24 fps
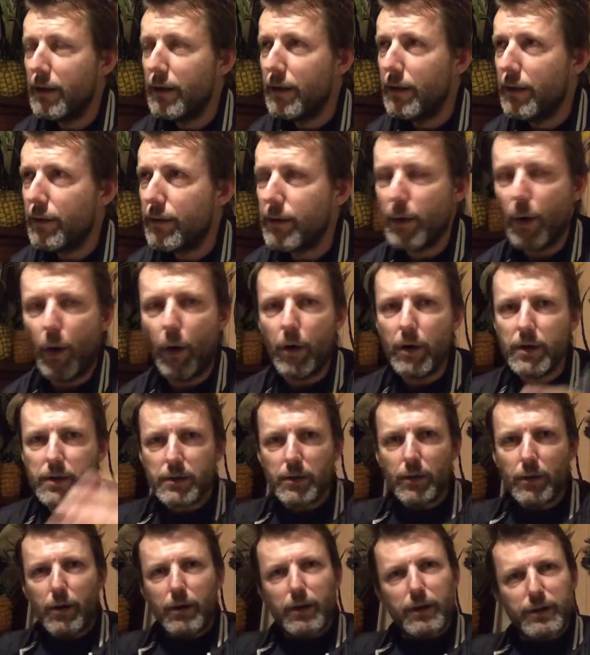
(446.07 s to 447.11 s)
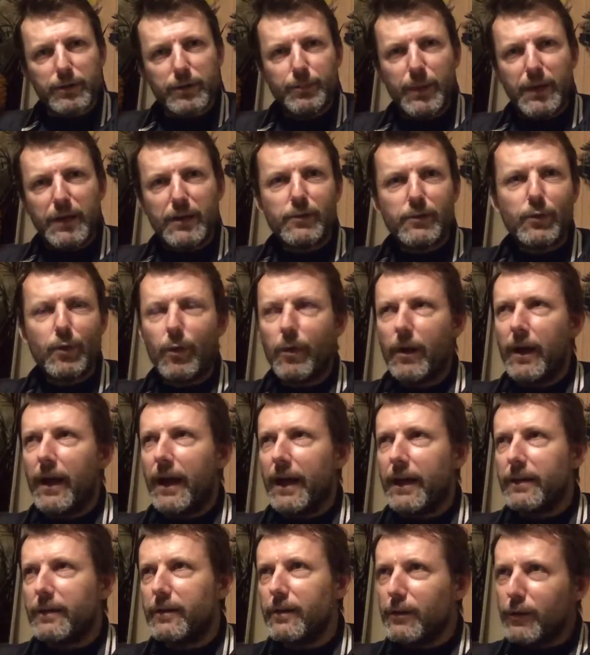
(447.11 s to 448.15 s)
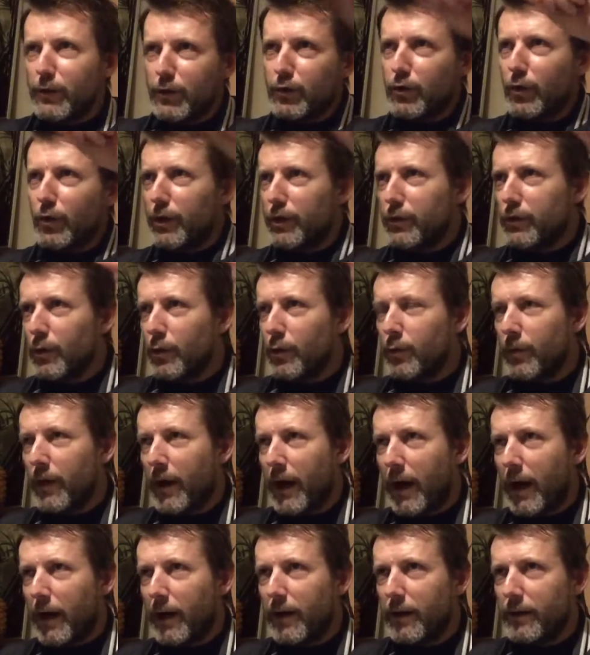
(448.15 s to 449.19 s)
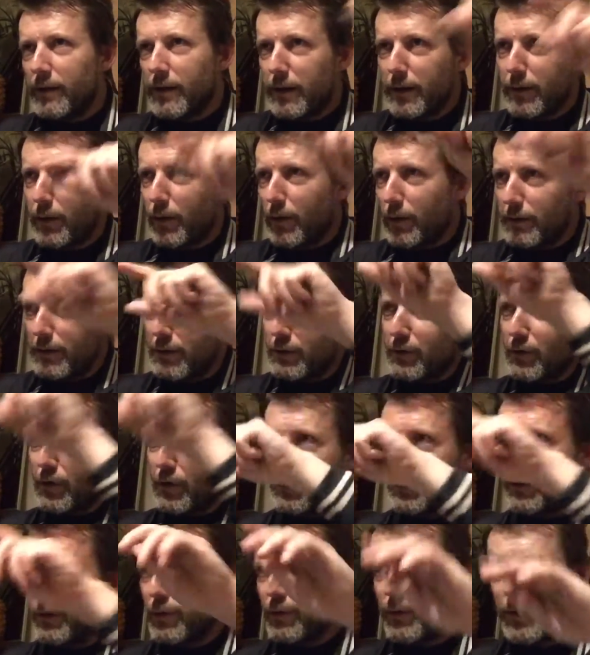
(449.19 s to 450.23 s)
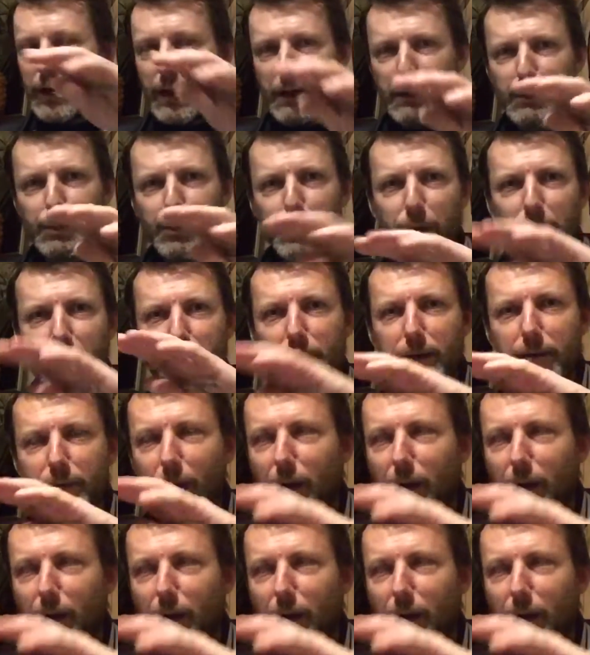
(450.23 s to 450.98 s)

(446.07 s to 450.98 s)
the eye's like as big as your head, and you're trying to do that, and then like you're trying to do the next bit.